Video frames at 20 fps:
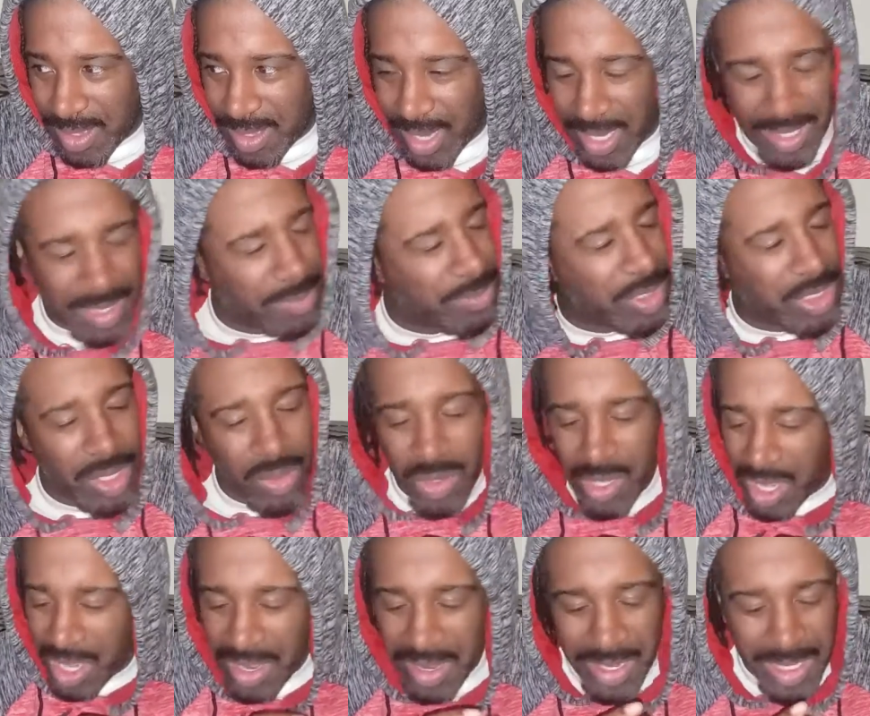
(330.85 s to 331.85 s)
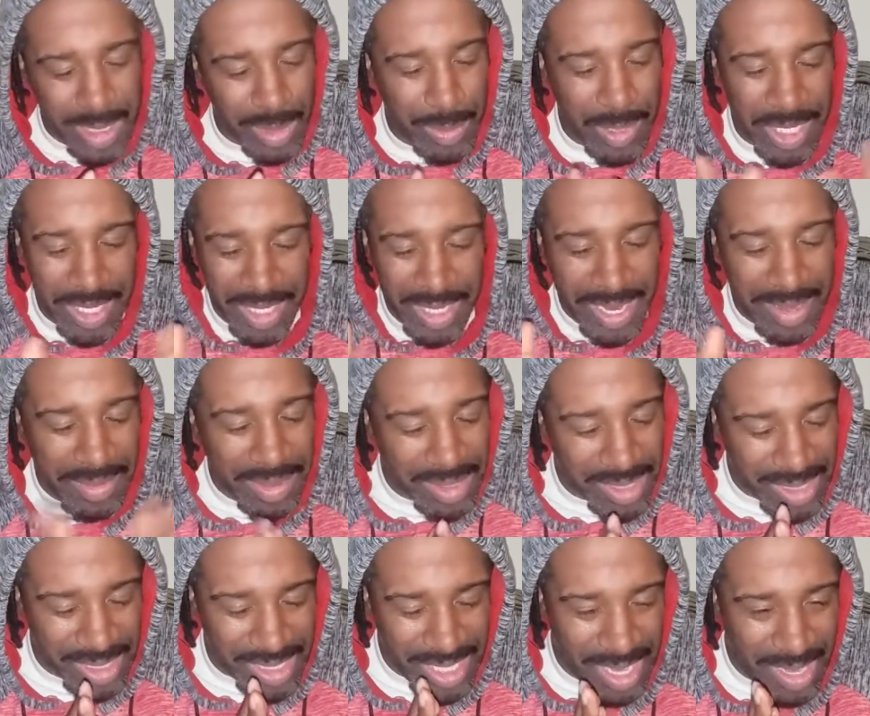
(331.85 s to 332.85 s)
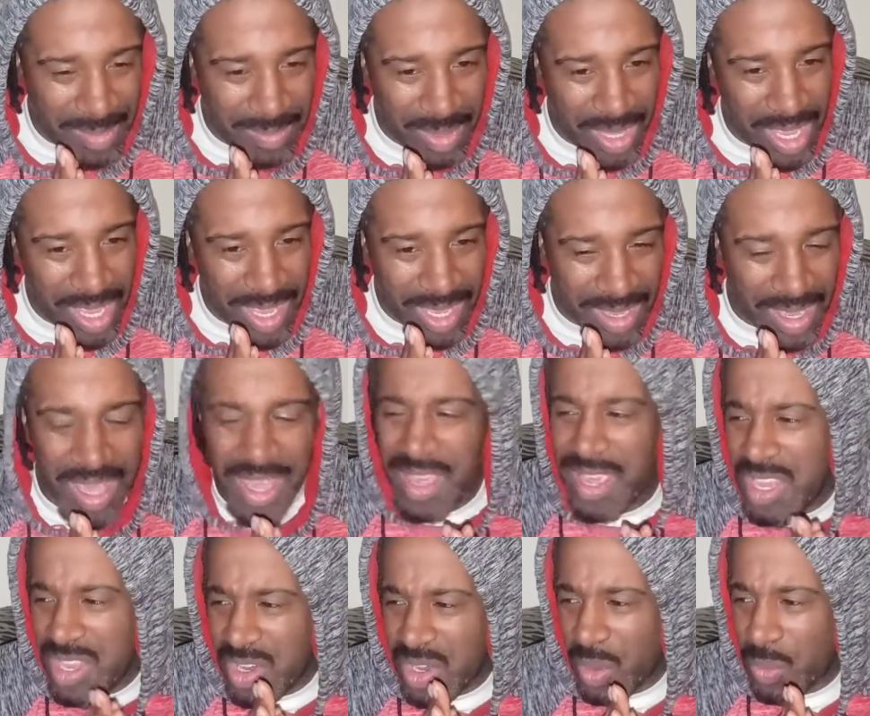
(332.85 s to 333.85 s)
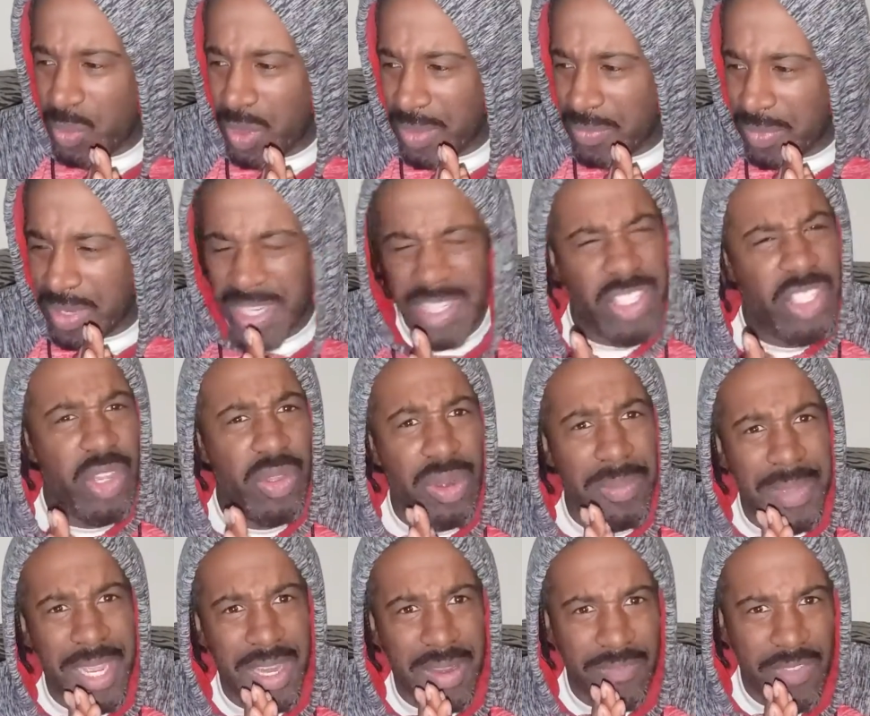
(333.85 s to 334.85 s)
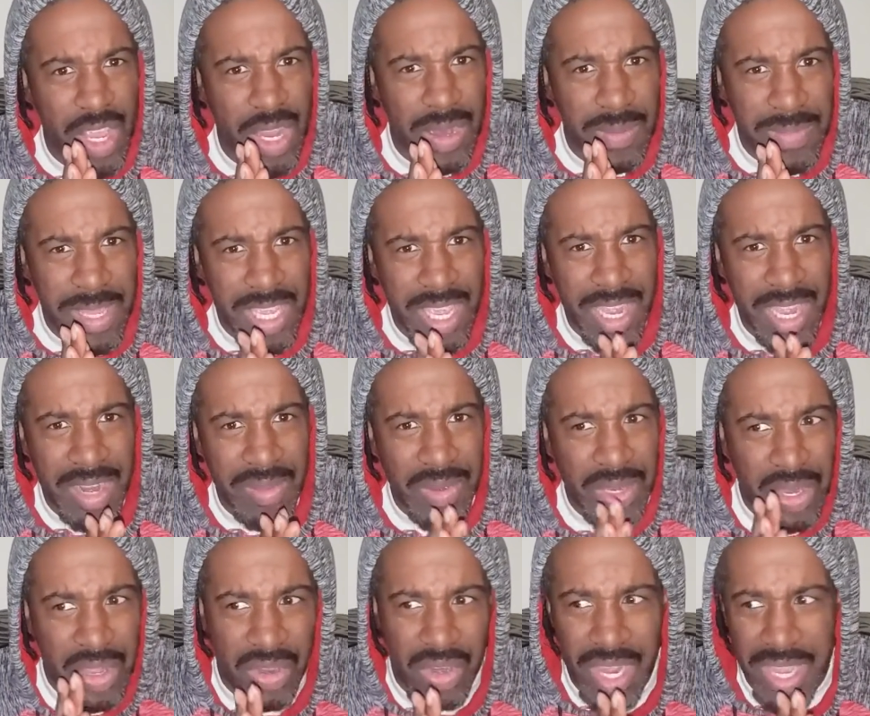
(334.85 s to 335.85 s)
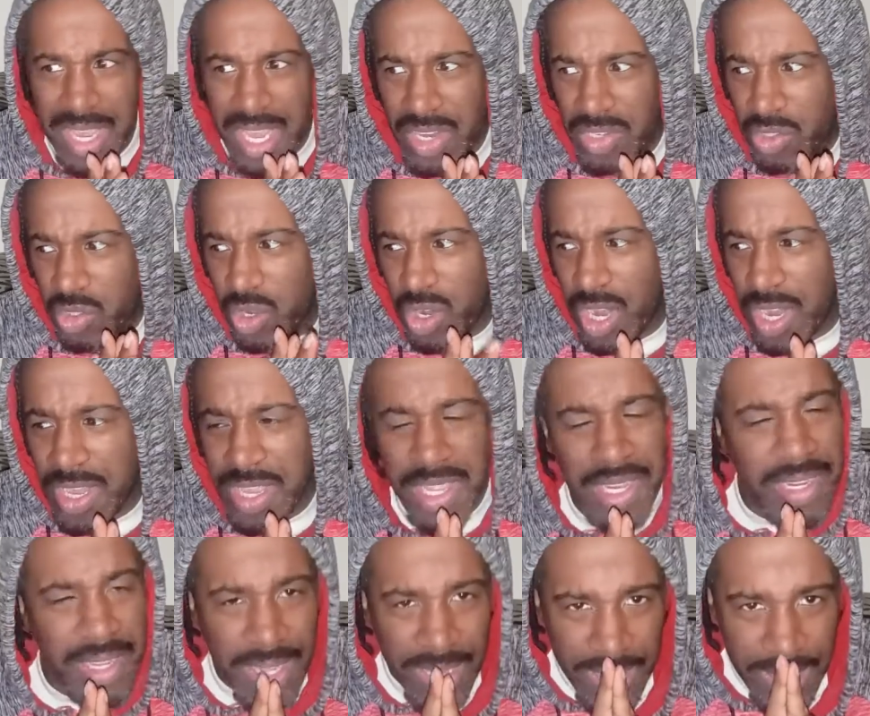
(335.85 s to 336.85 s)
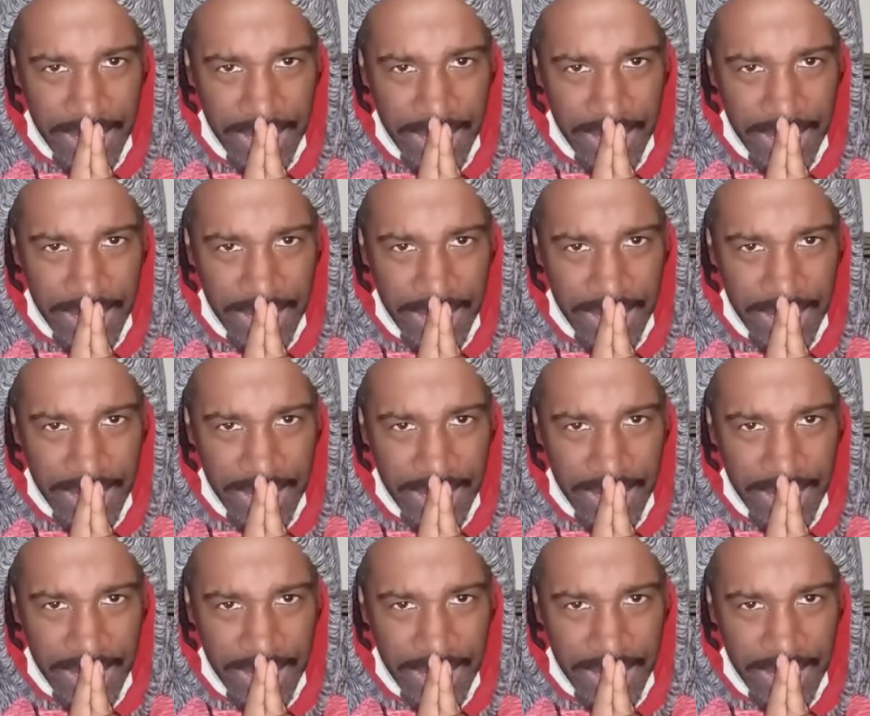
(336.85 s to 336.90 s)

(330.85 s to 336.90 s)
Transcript: Like, I'm so curious because I was the same thing. And you know what? When they showed him at the very beginning, it looked like he's crying.